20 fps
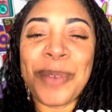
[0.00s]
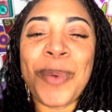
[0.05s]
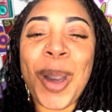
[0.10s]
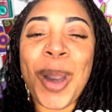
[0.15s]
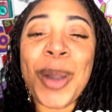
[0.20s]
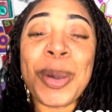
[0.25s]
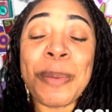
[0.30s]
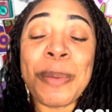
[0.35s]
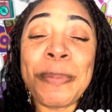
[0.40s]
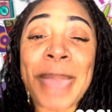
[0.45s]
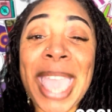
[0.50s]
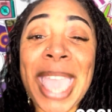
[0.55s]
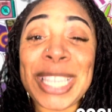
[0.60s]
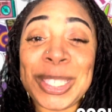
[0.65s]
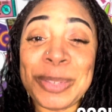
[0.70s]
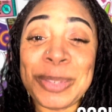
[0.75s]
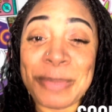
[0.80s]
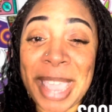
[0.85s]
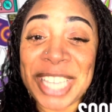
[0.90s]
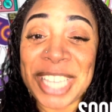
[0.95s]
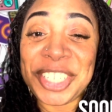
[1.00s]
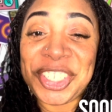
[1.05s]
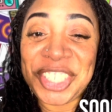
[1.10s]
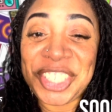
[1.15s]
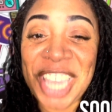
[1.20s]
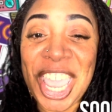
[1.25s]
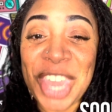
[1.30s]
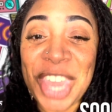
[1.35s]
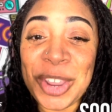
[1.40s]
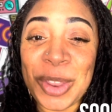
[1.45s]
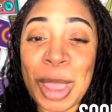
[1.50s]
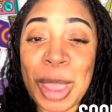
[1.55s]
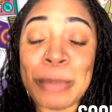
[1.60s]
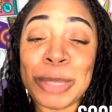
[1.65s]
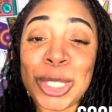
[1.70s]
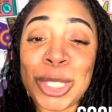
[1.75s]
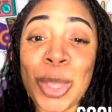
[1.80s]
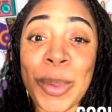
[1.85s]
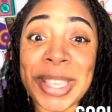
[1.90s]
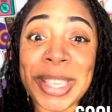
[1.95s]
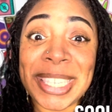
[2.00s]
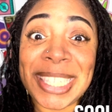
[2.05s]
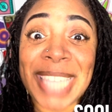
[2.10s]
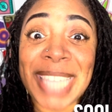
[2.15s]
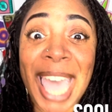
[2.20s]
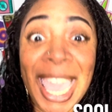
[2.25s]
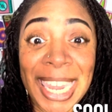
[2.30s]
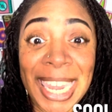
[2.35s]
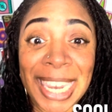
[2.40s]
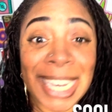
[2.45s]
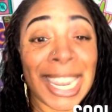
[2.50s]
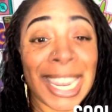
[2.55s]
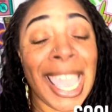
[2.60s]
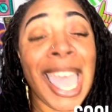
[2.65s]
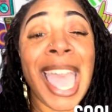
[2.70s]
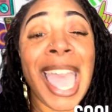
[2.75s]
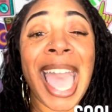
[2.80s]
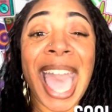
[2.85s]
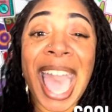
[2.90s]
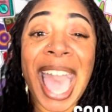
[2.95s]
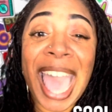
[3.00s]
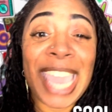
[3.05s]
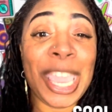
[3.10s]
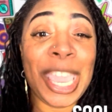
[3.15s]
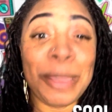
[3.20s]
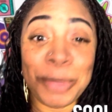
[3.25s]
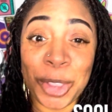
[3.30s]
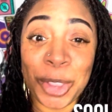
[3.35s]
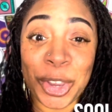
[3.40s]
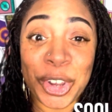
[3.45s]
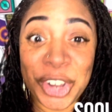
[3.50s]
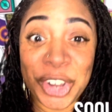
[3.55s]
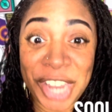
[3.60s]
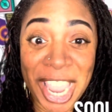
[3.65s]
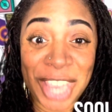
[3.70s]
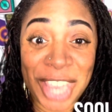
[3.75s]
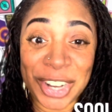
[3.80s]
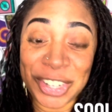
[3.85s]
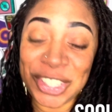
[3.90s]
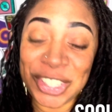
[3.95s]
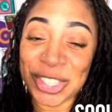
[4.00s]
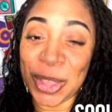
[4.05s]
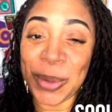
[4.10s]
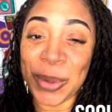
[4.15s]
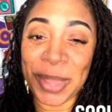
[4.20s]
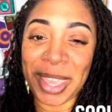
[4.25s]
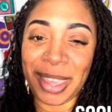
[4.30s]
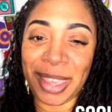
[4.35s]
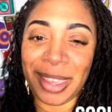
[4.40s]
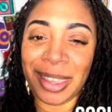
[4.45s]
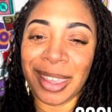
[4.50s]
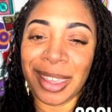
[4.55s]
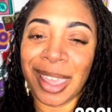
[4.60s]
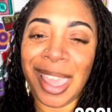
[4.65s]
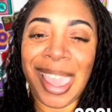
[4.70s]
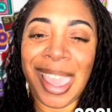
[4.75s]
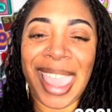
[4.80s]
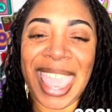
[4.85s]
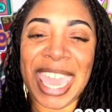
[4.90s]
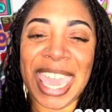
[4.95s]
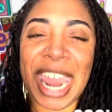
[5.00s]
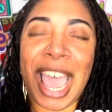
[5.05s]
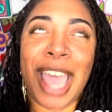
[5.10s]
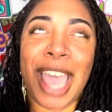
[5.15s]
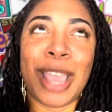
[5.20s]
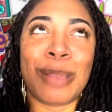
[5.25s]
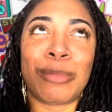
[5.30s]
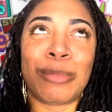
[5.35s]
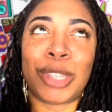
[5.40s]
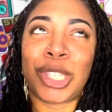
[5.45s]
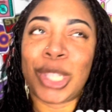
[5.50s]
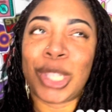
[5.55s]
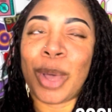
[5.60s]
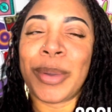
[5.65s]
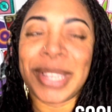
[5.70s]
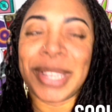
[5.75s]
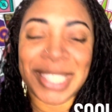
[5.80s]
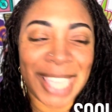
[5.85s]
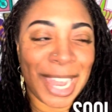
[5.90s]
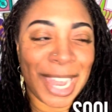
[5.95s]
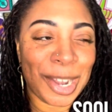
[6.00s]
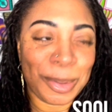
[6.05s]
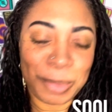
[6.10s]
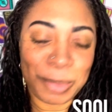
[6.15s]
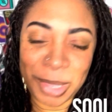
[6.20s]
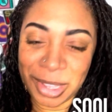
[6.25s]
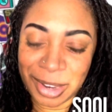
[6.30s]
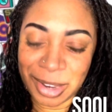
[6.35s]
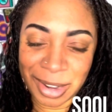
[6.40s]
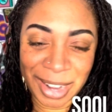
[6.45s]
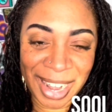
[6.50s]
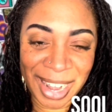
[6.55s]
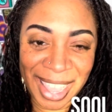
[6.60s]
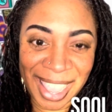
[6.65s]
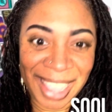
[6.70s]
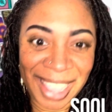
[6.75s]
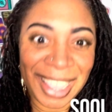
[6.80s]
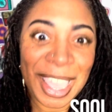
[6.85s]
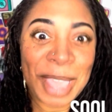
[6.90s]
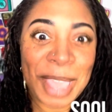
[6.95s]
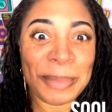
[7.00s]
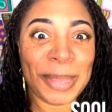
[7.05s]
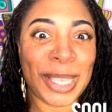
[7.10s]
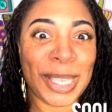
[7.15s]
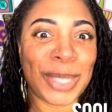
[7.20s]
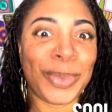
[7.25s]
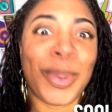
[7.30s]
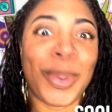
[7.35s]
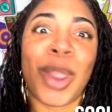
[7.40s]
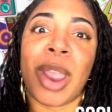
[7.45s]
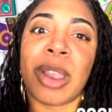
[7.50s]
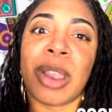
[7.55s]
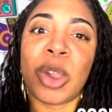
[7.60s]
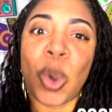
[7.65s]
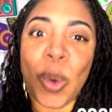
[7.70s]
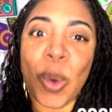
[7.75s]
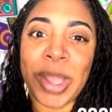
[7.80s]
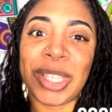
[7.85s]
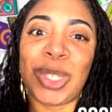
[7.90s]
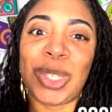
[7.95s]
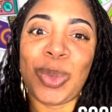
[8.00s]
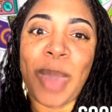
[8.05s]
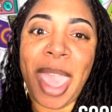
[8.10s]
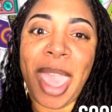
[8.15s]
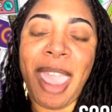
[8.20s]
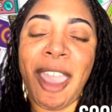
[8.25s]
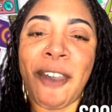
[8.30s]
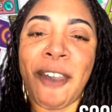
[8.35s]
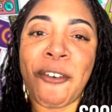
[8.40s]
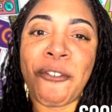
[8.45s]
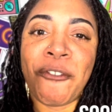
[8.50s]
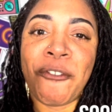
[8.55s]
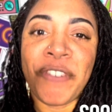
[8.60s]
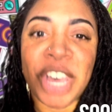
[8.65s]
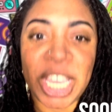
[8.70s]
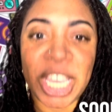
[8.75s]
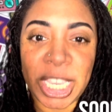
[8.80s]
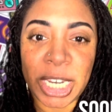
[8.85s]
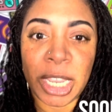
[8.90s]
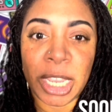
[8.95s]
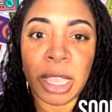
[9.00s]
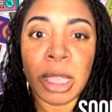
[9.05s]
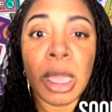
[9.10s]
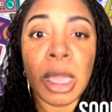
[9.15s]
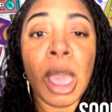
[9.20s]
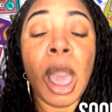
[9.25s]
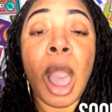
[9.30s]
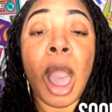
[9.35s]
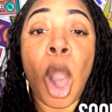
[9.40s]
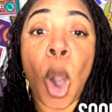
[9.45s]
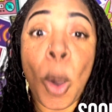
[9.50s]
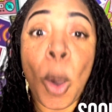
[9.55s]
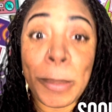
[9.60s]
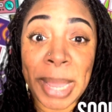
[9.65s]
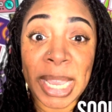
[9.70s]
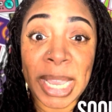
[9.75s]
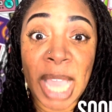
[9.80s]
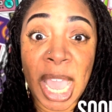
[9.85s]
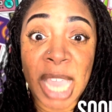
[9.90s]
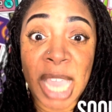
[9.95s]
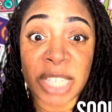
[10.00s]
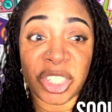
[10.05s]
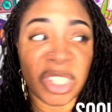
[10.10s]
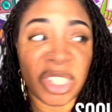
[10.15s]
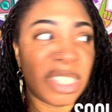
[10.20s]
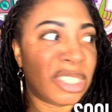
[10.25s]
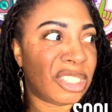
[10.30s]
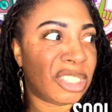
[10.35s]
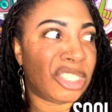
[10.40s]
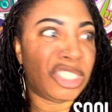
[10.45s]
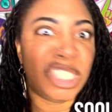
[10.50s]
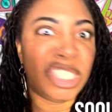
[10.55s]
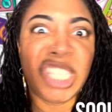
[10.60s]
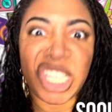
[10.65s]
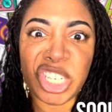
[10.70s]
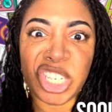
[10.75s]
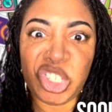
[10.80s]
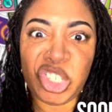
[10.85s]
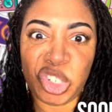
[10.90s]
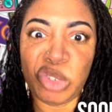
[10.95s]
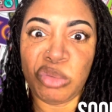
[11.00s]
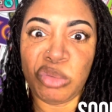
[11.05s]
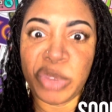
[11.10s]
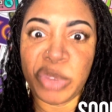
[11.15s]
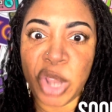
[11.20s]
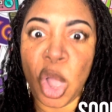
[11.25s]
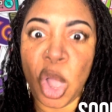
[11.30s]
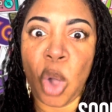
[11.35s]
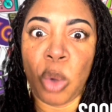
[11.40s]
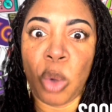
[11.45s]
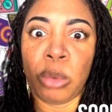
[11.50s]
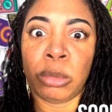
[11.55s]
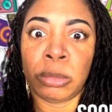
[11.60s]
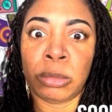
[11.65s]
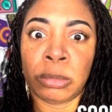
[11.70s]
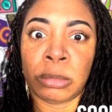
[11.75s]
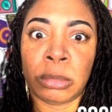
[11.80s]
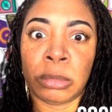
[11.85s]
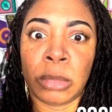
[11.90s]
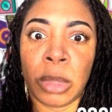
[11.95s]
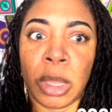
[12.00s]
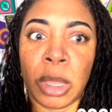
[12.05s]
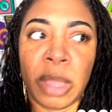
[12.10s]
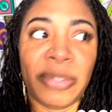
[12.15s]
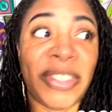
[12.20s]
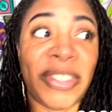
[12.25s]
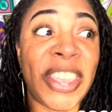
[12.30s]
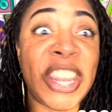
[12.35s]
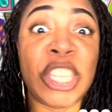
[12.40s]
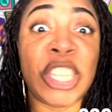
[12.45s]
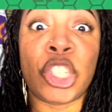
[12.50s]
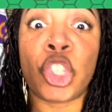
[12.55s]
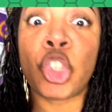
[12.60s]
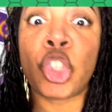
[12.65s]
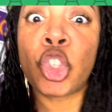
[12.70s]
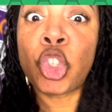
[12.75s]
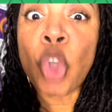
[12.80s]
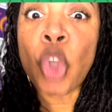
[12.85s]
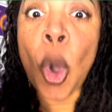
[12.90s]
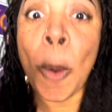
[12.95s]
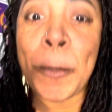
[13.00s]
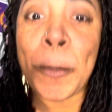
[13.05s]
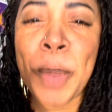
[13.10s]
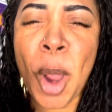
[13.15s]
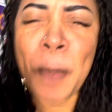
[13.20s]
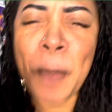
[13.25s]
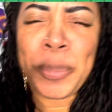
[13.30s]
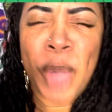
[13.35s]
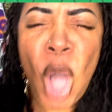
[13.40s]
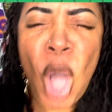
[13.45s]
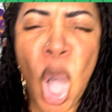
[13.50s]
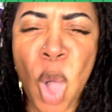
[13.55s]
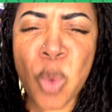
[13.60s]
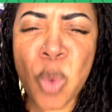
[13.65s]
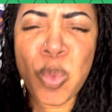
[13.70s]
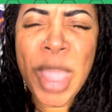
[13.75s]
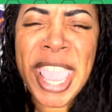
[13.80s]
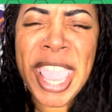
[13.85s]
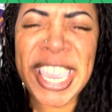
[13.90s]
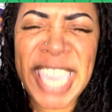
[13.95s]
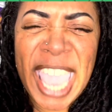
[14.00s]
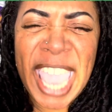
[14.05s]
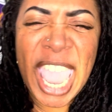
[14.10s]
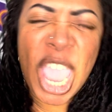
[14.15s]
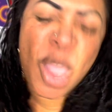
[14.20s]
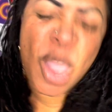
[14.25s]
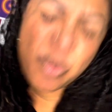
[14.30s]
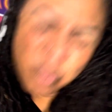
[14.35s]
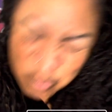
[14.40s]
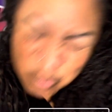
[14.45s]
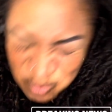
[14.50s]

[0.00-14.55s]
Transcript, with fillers: Welcome back to my channel. I'm so excited. I am your creator, So Key, and I am so excited to be here today because we are going to have fun. Oh my gosh. Did you know that it's Super Bowl weekend?